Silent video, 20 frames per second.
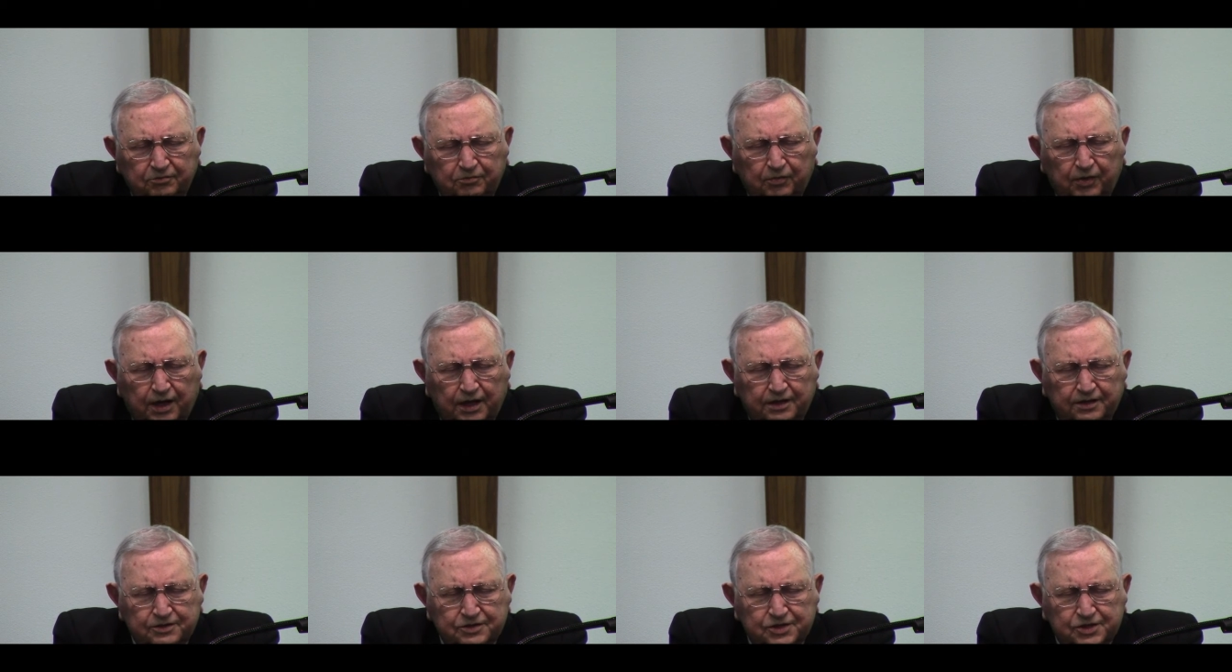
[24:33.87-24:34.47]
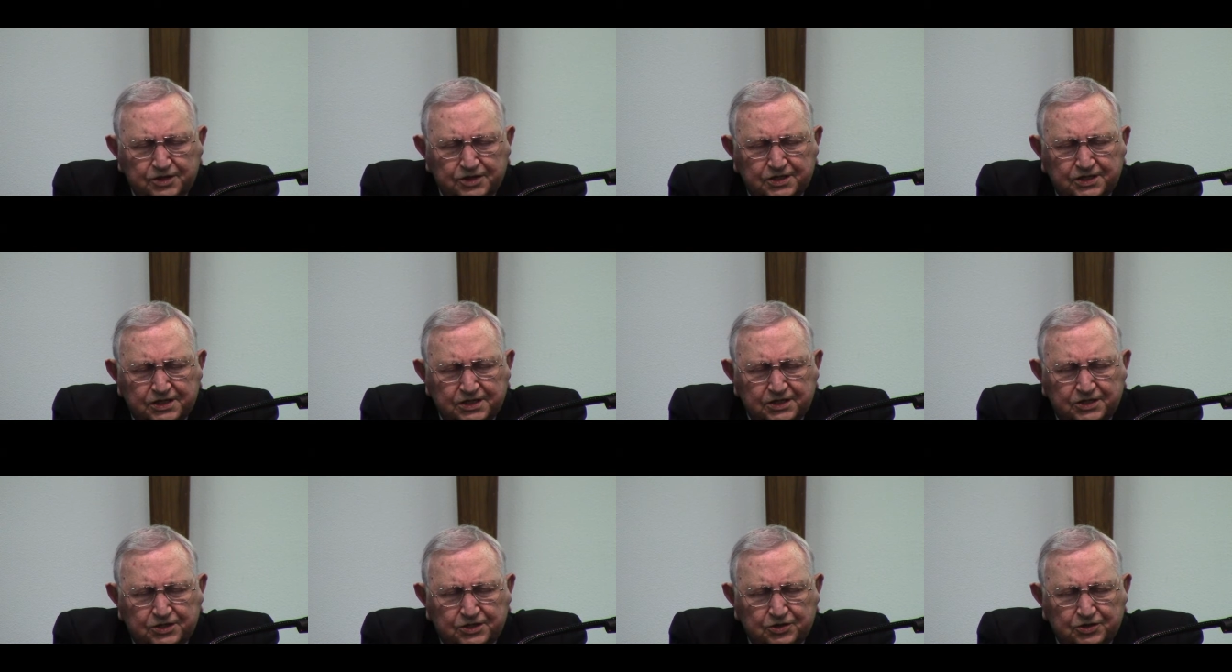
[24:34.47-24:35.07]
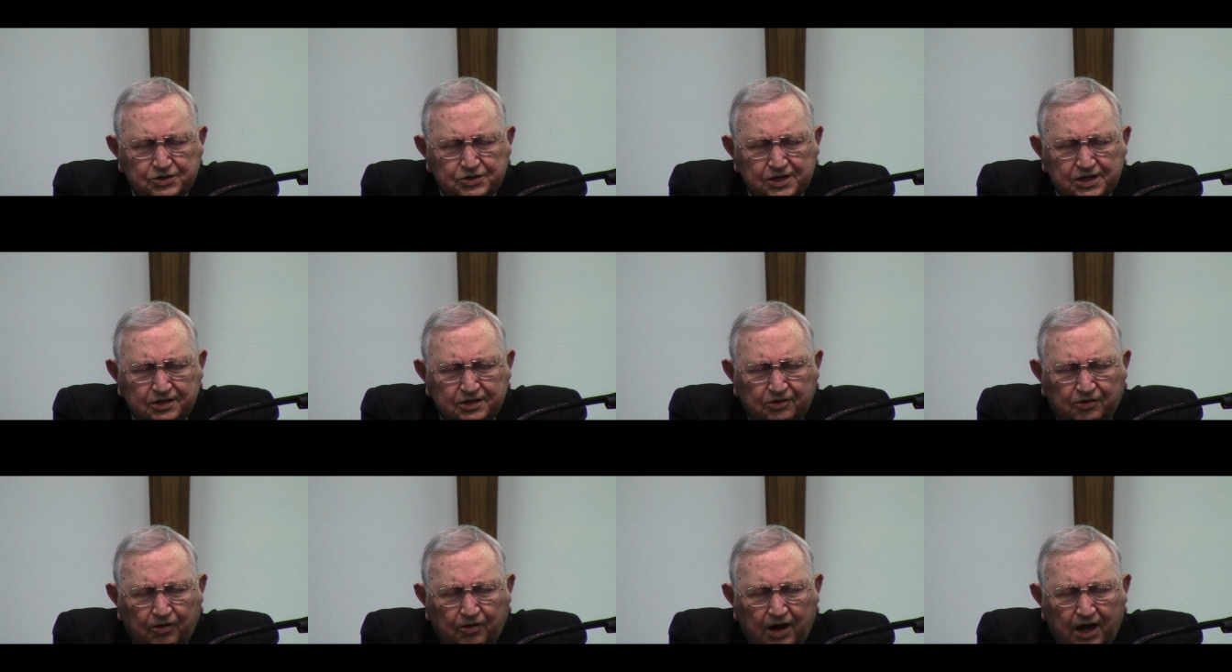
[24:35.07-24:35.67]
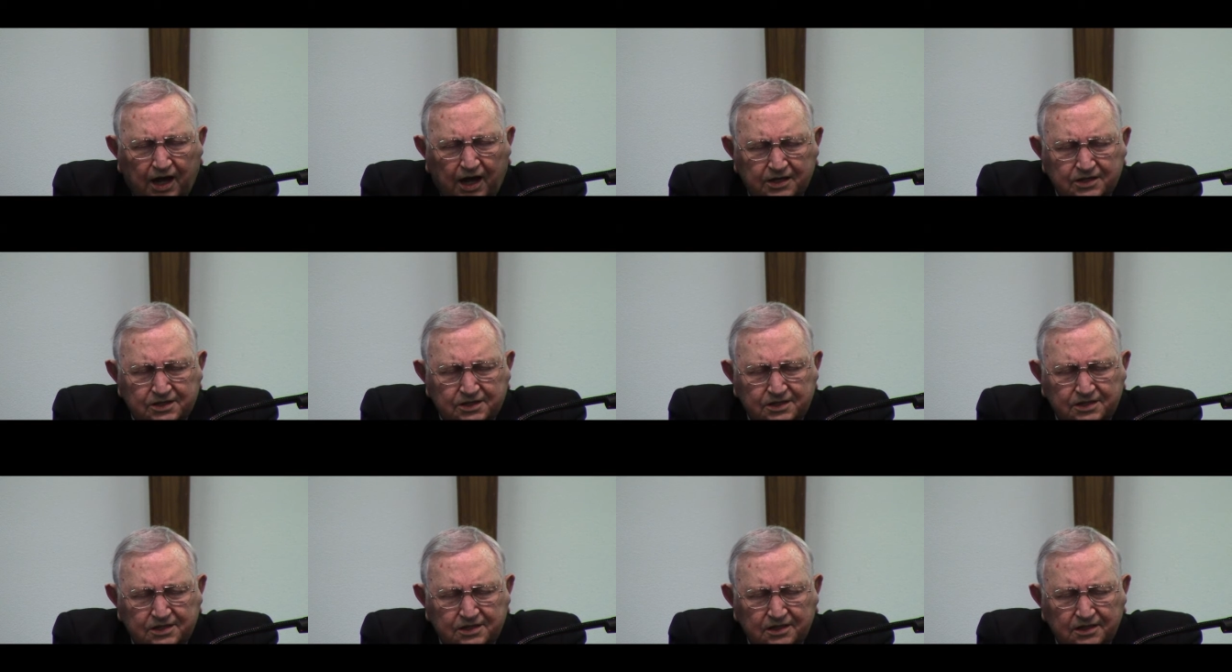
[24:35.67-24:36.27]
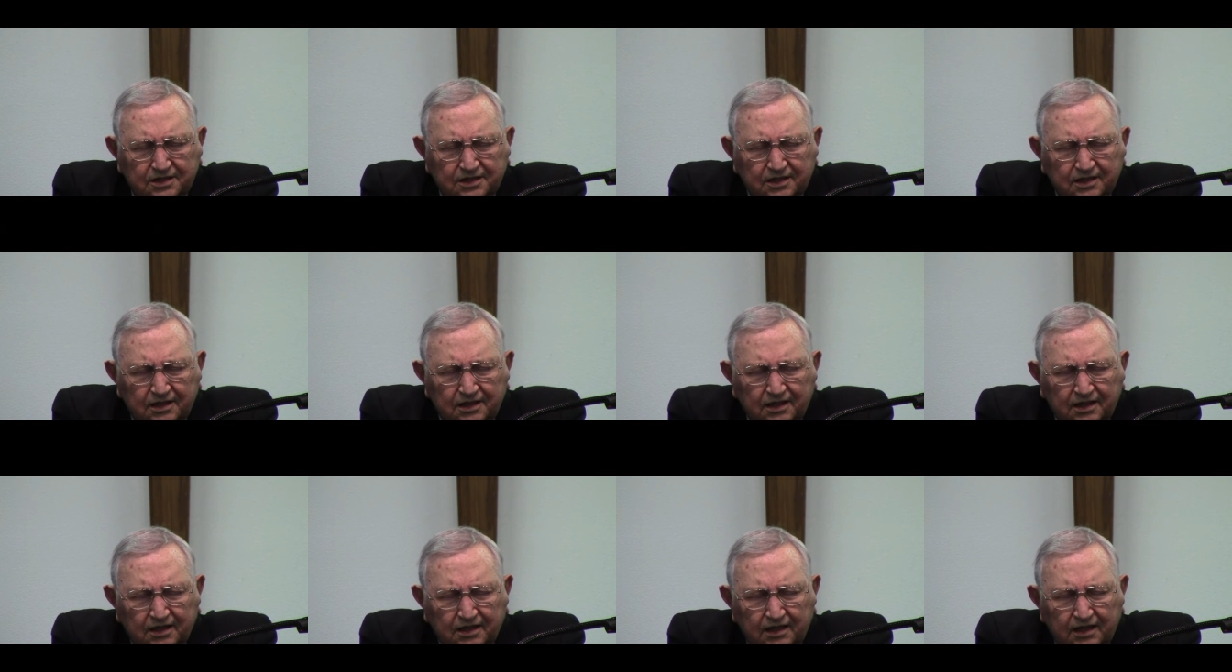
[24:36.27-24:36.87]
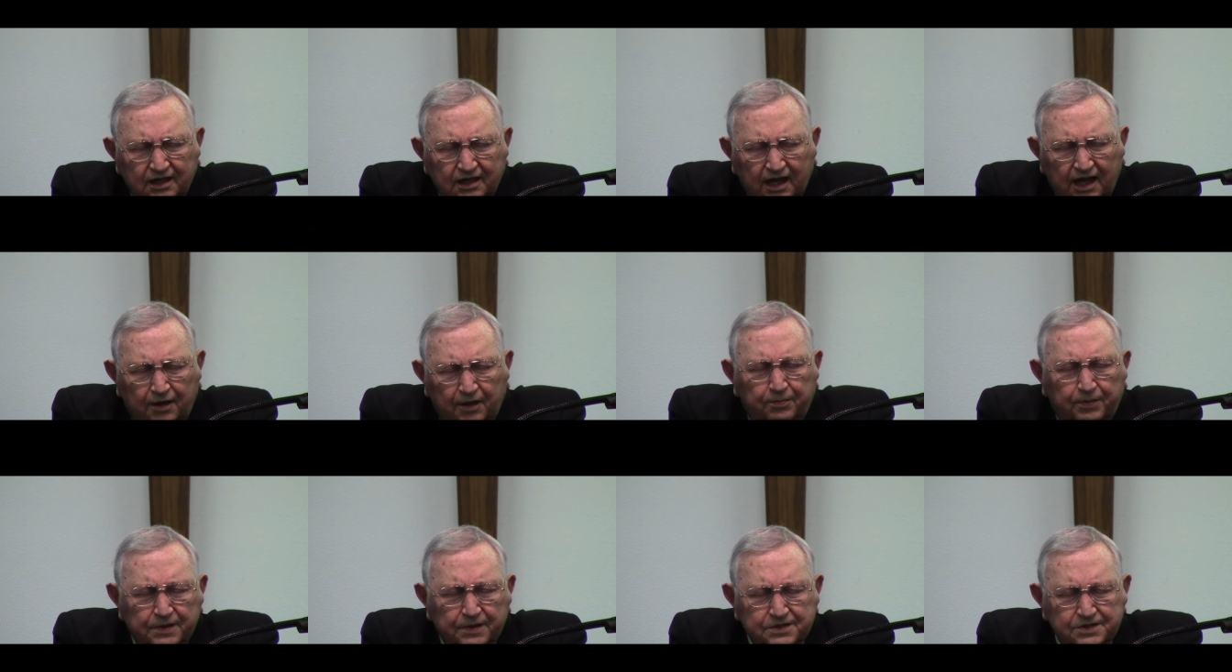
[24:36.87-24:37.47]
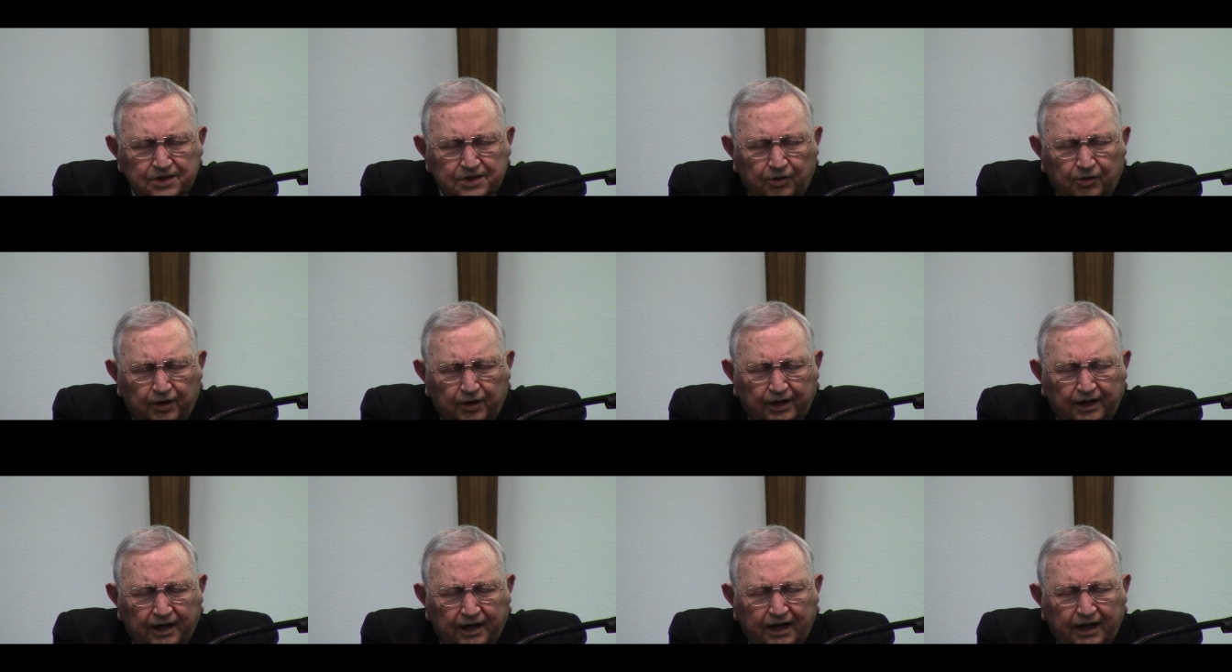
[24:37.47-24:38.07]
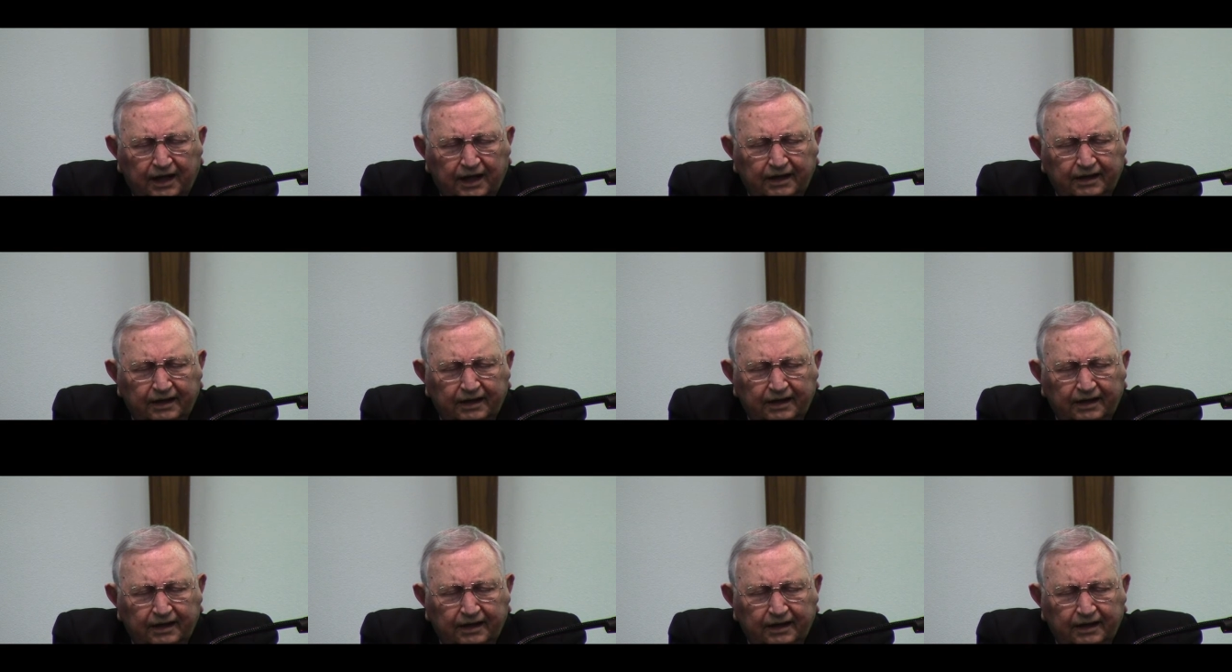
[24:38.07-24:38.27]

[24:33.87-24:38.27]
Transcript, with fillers: brothers and sisters in Christ. Help us, Lord God.